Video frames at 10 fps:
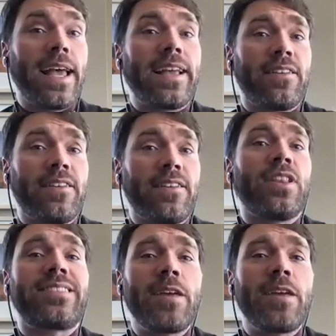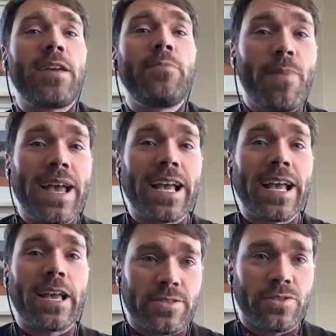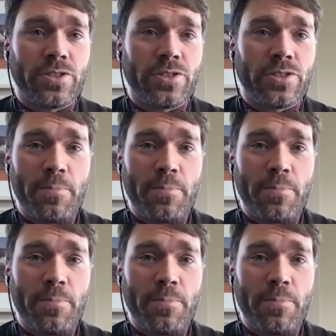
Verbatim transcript: and like for the same number of megapixels,